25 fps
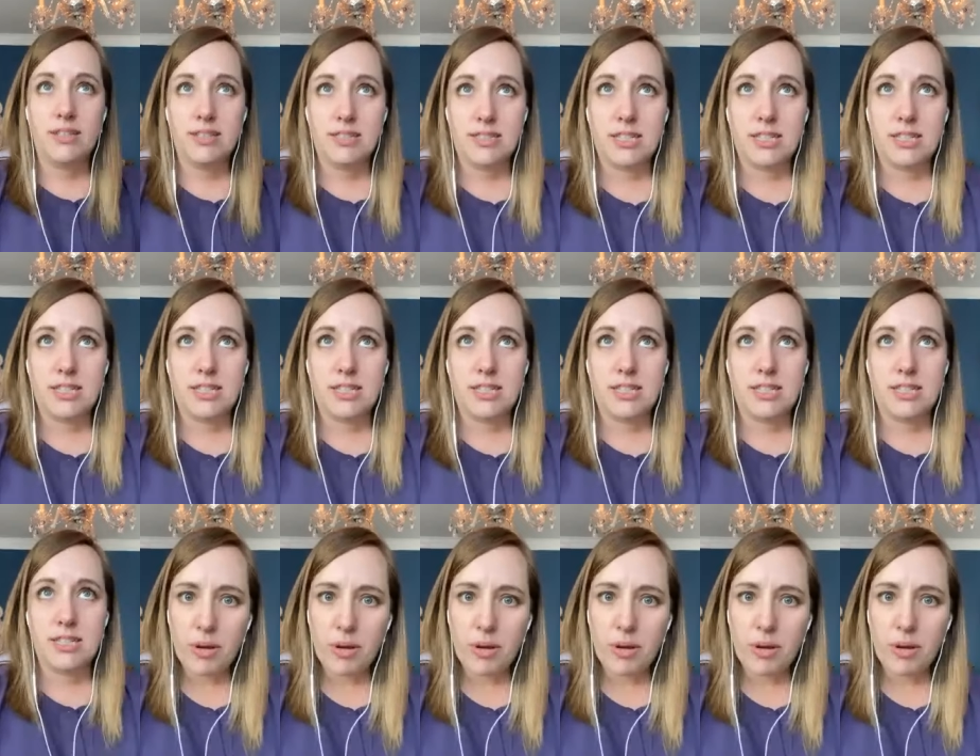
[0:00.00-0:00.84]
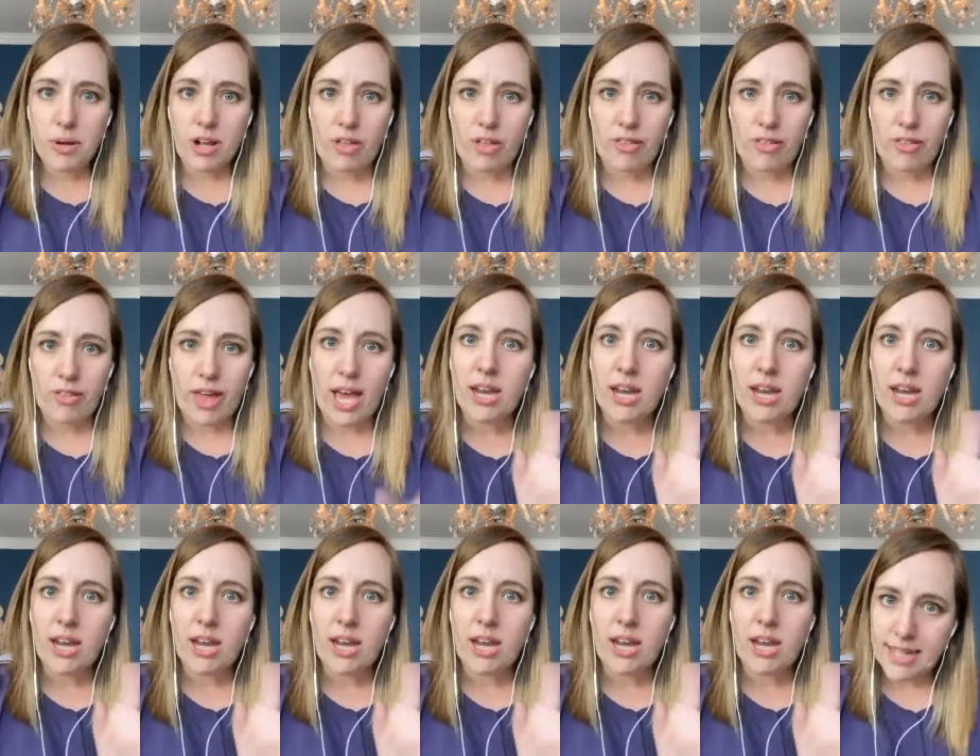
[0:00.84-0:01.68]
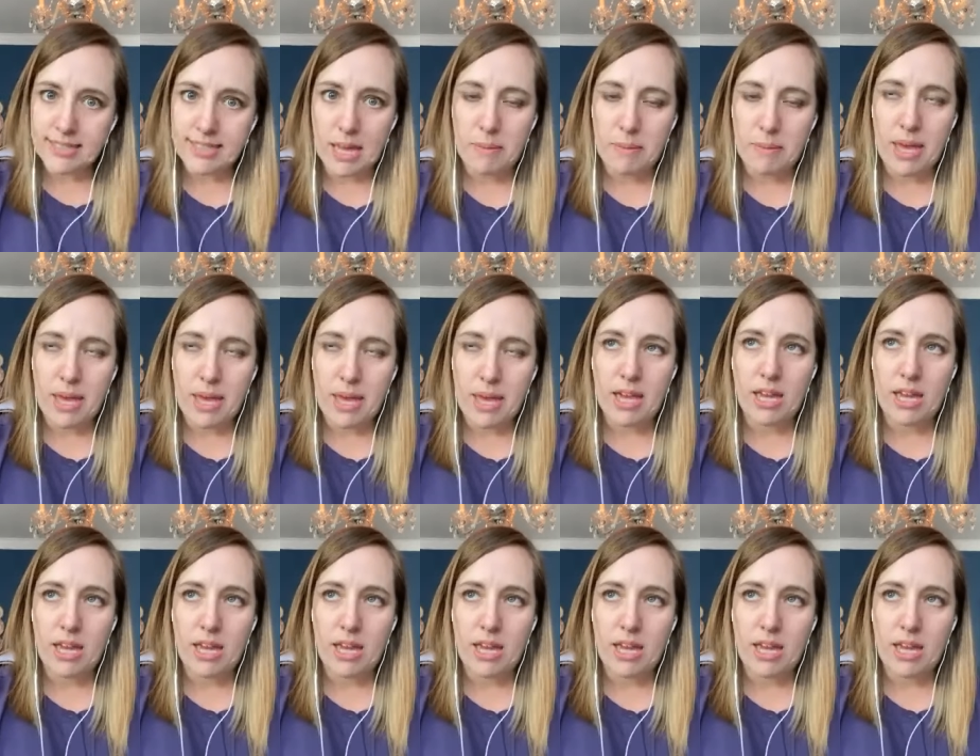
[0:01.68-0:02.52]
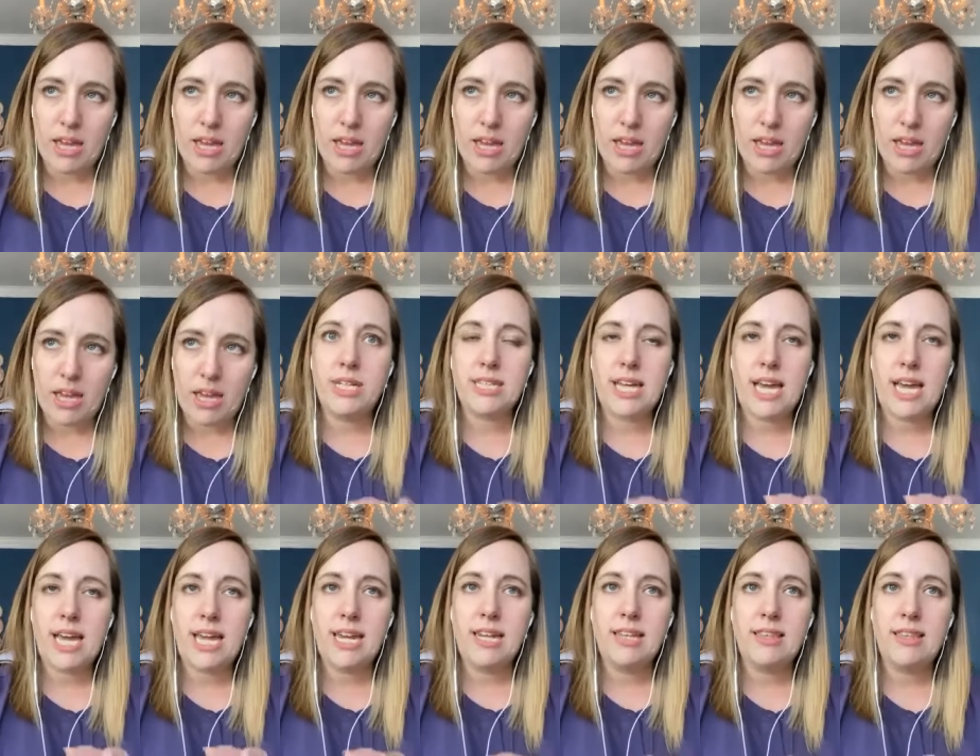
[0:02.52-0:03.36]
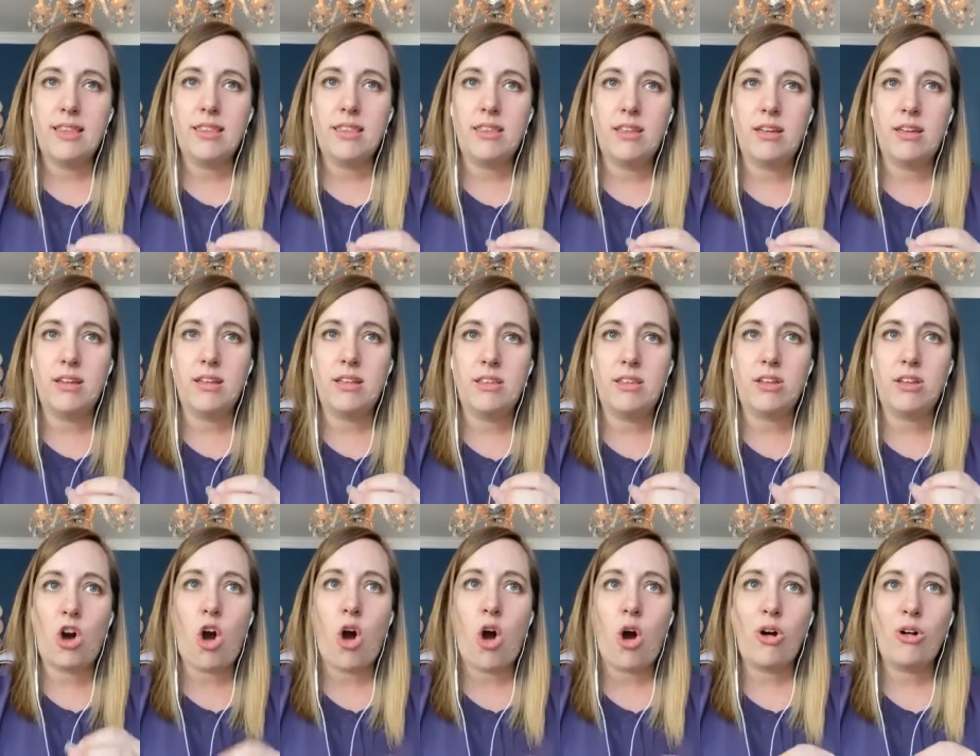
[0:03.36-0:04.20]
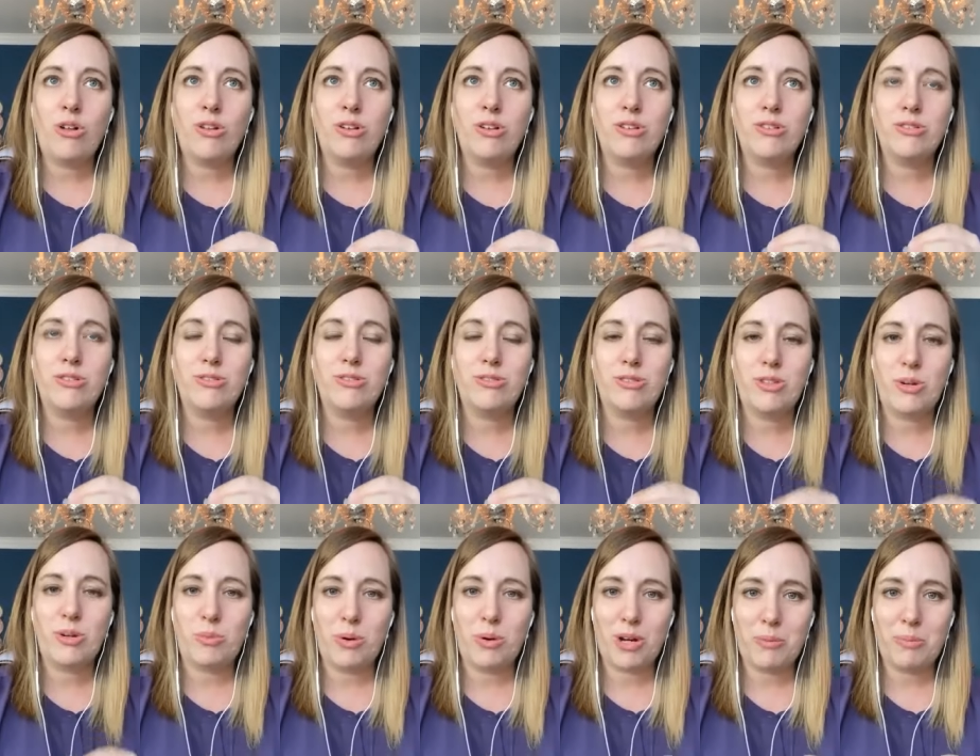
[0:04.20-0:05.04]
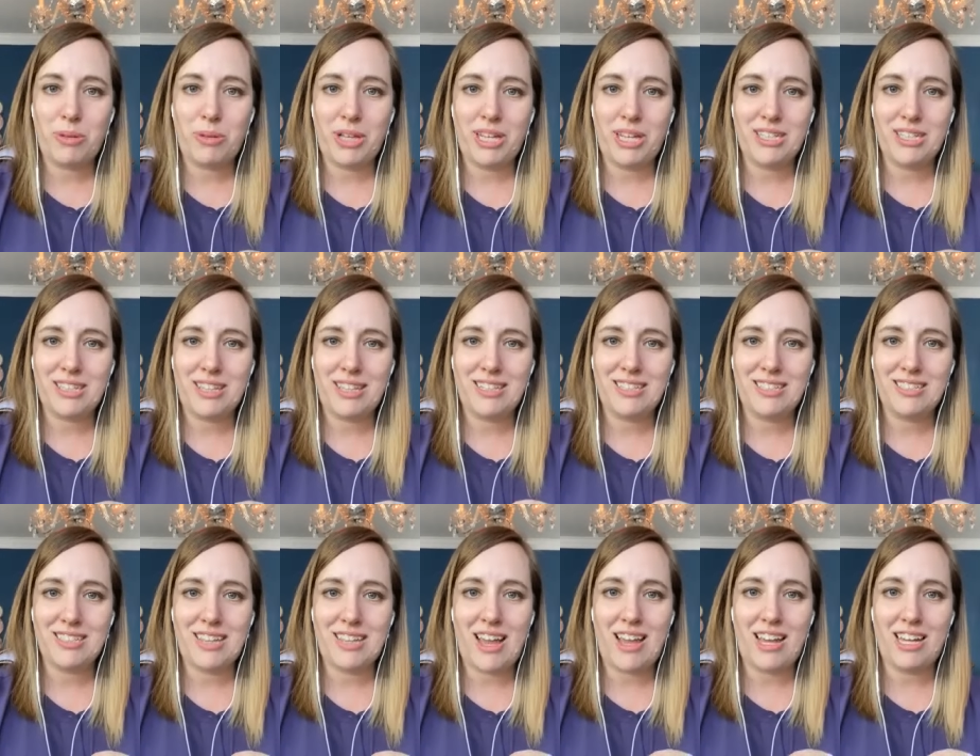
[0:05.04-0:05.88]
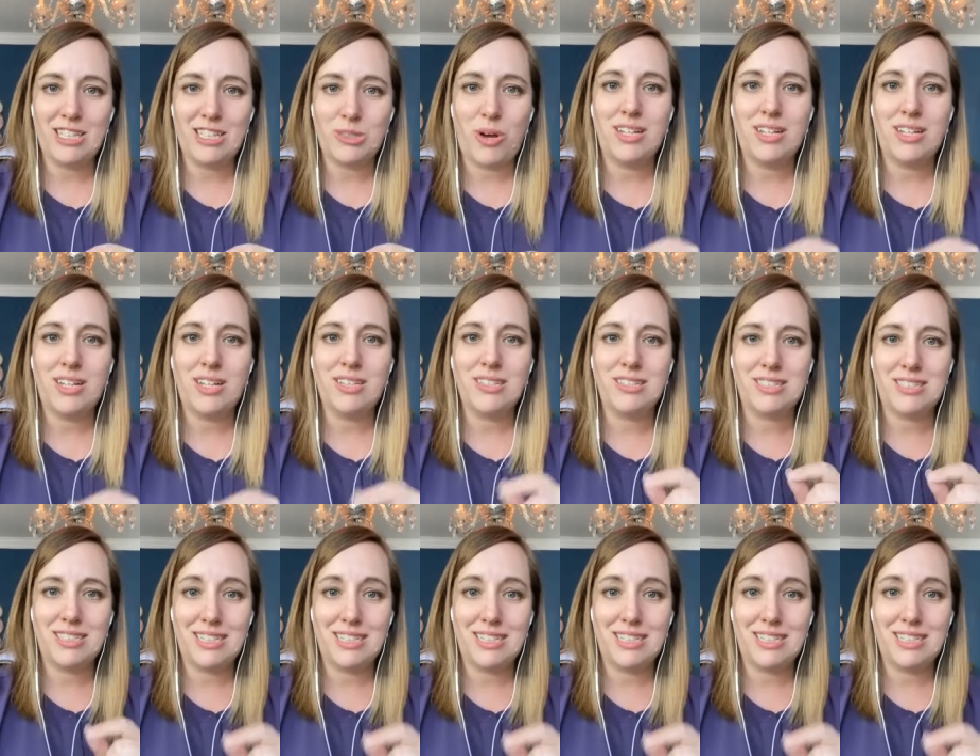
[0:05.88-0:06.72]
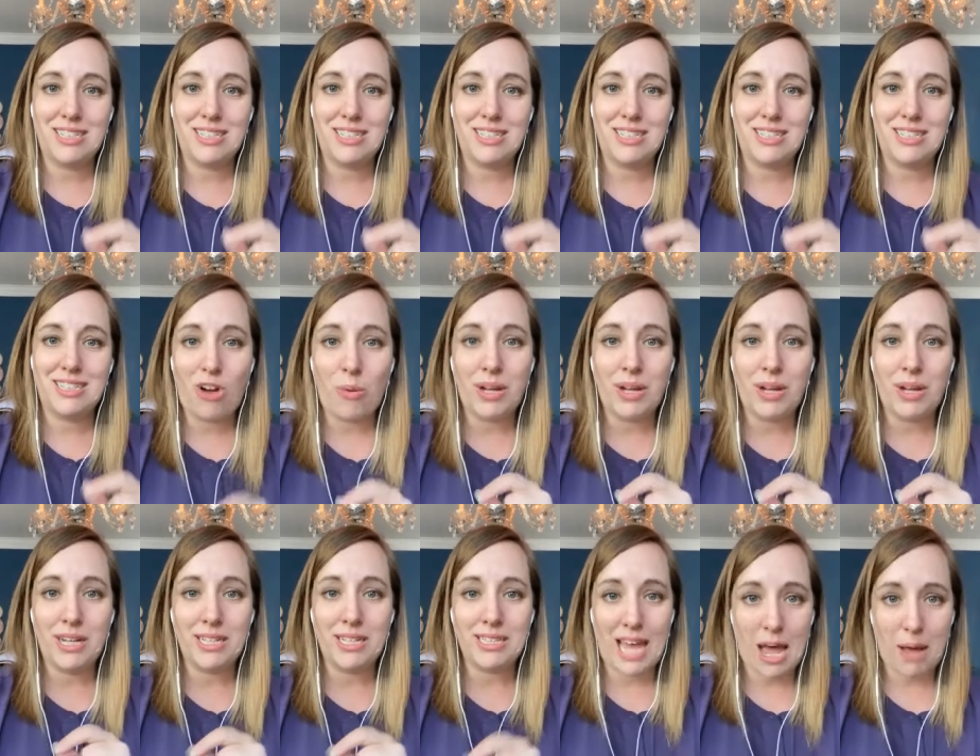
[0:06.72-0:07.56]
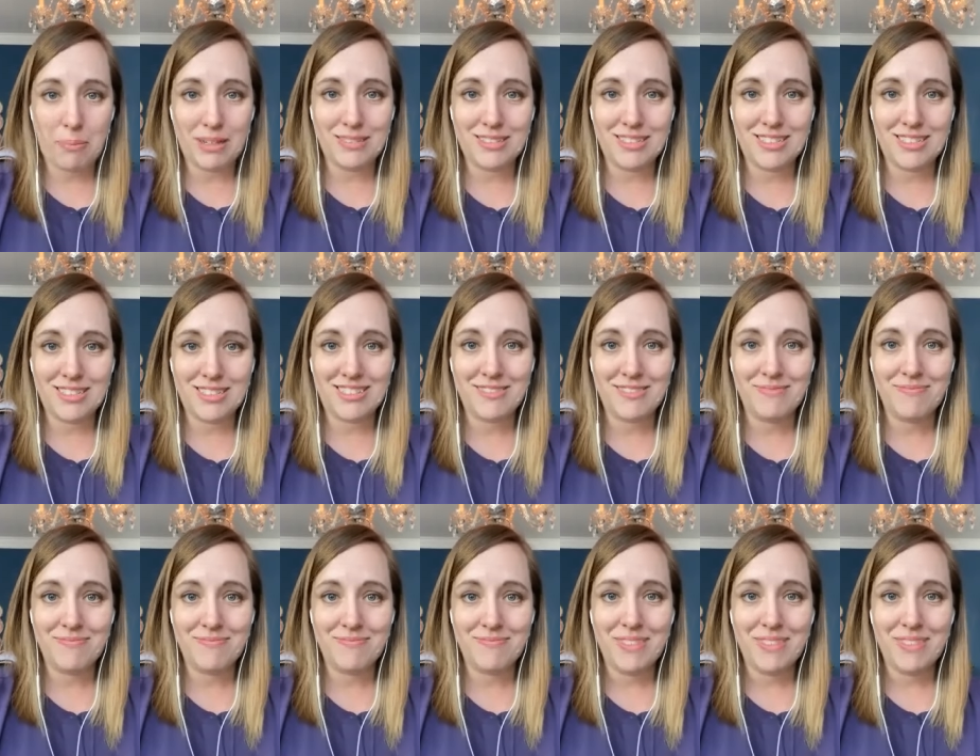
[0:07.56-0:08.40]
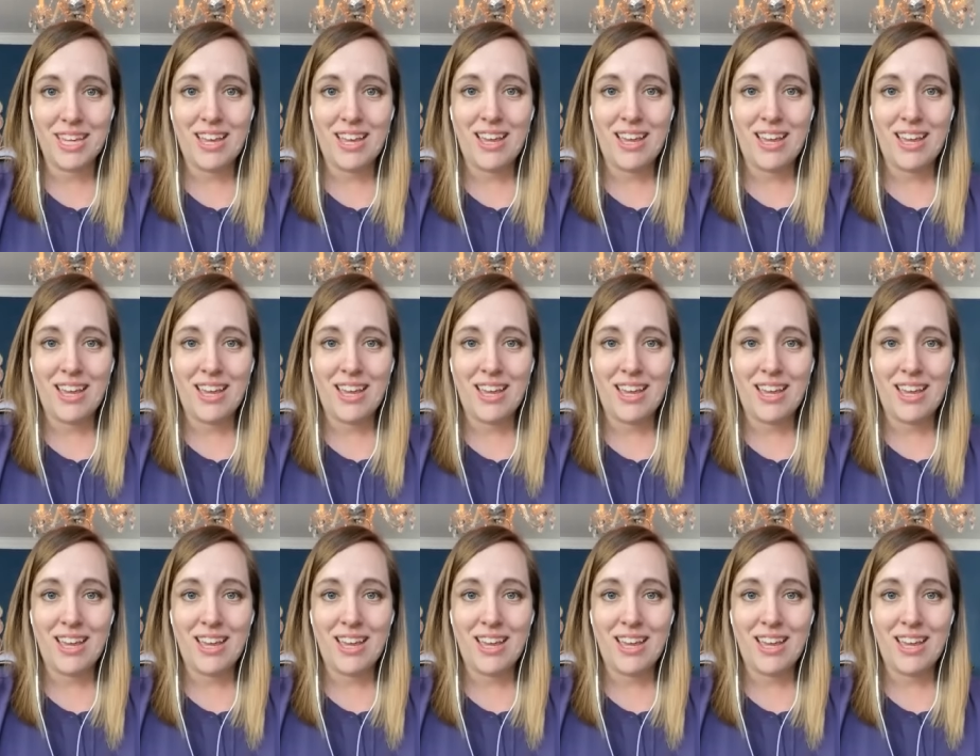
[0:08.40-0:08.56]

So, knowing all that, and yes, amen, um, we decided that the, the call that we were going to place on the signs was Easter always happens.